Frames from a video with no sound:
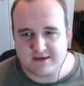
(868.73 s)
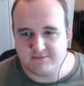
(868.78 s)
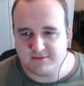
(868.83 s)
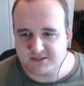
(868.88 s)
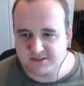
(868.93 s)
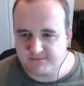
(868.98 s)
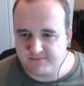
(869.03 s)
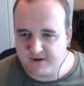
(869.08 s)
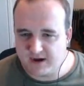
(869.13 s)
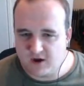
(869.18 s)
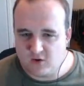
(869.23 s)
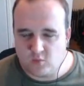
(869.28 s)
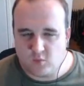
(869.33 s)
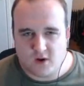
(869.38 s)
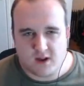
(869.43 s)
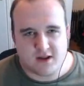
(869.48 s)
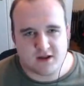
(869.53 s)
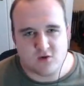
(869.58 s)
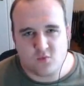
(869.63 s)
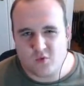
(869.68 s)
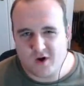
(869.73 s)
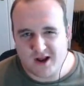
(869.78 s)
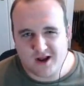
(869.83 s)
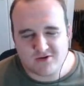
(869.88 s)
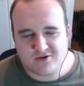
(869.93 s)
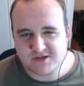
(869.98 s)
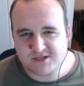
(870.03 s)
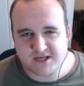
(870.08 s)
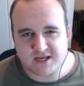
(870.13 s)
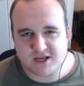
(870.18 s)
is about?
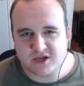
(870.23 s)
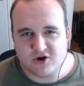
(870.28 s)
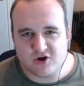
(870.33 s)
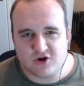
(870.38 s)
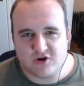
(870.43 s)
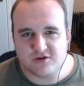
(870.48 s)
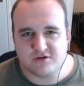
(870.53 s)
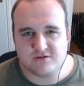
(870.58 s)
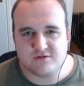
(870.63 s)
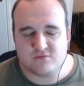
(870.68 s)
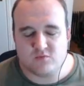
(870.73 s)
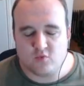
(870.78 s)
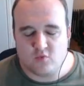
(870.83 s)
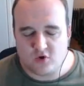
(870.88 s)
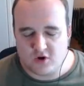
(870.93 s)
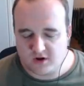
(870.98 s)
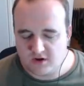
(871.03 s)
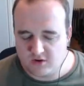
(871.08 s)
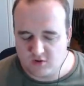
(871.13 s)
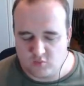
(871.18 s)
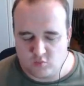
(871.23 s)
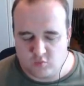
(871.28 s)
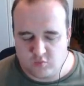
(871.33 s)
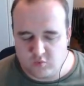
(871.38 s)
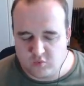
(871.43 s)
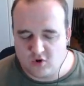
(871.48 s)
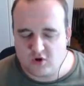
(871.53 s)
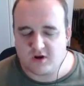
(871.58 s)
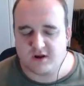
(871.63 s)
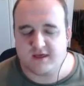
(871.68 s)
Where has it gone? What
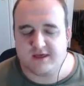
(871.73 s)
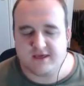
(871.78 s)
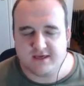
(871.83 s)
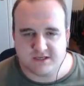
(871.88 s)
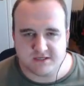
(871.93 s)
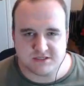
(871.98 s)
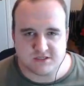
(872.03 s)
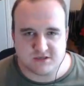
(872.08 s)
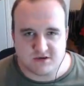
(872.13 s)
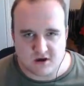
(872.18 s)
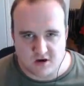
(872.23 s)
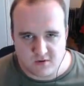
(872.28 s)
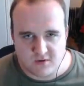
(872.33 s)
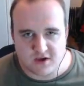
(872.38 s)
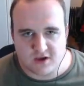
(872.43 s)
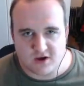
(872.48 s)
is going